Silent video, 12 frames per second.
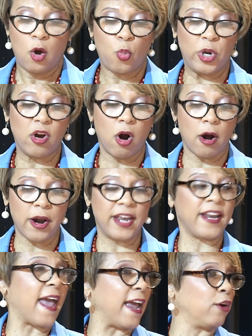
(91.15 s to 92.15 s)
We are
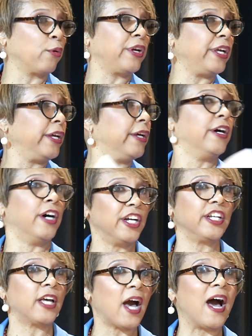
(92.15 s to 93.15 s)
an angry,
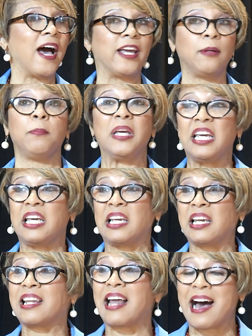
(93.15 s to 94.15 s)
unkind,
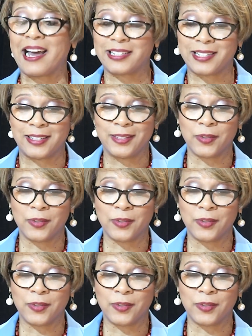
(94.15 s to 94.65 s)
mean lot.